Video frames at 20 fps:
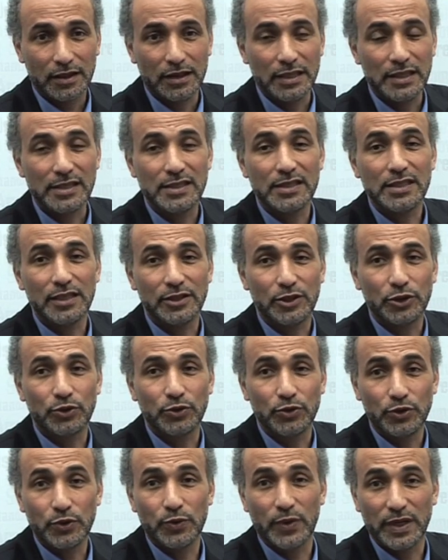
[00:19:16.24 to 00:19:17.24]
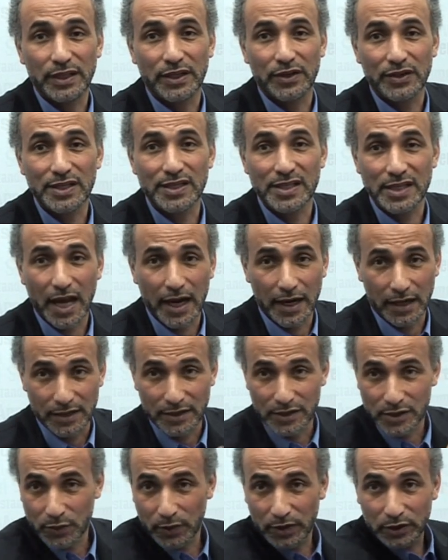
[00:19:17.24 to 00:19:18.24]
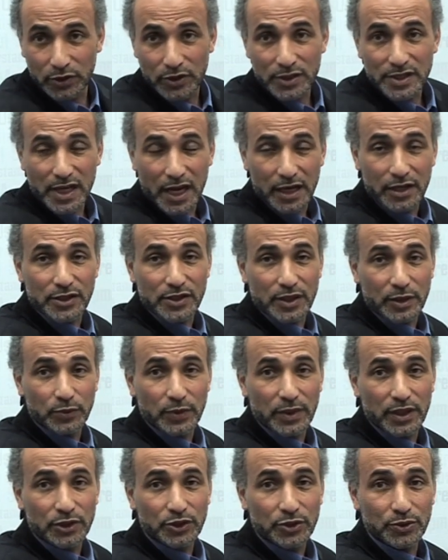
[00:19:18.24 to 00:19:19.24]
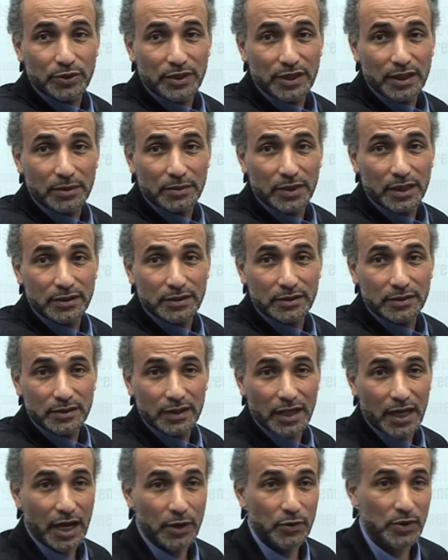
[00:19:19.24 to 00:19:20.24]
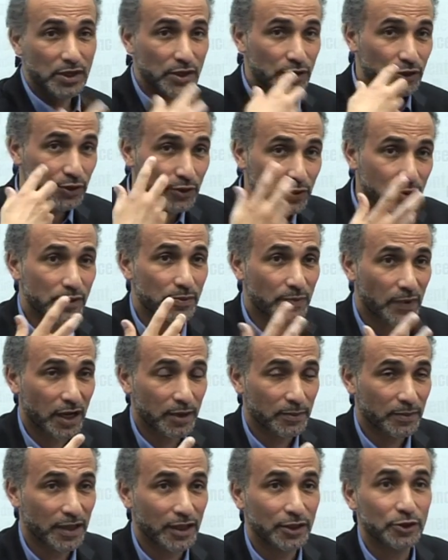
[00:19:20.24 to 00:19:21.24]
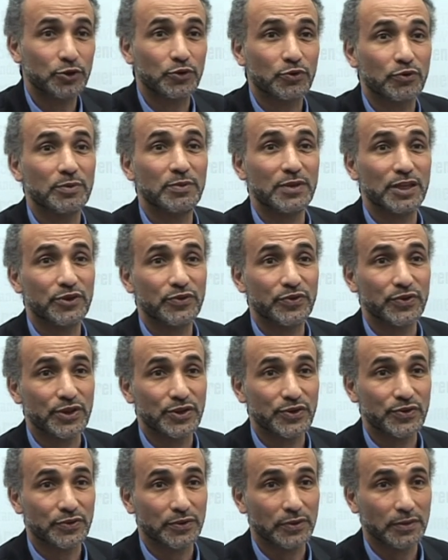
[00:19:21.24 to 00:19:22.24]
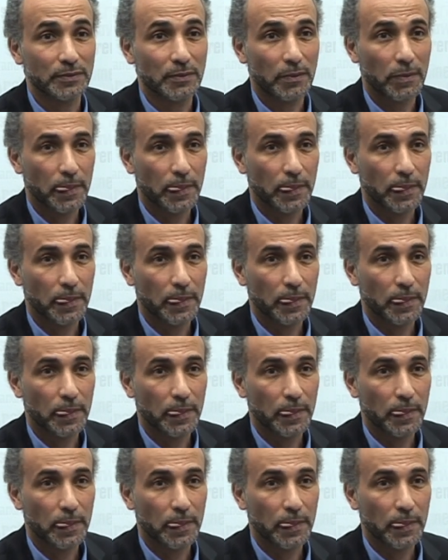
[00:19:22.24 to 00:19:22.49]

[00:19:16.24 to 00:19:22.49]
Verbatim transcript: is needed to do when there is silence, what the silence that we are talking about. I will use my mind to remain faithful.